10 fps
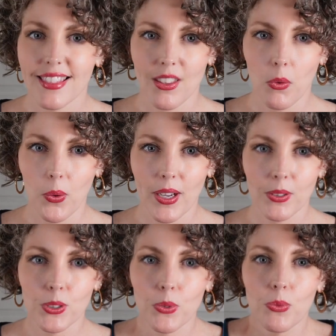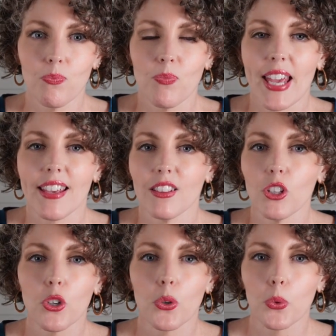the oil to make it
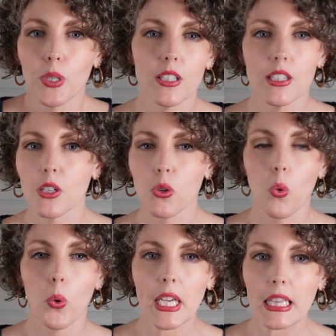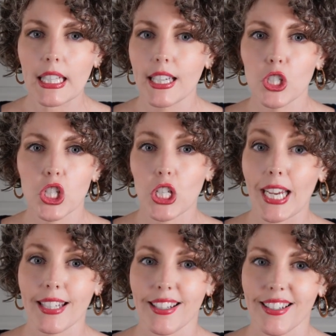look greasy or oily and
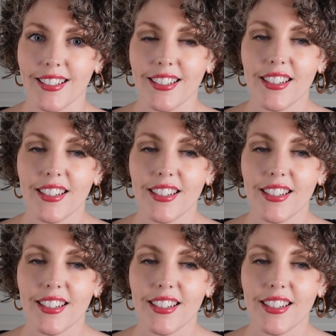shiny.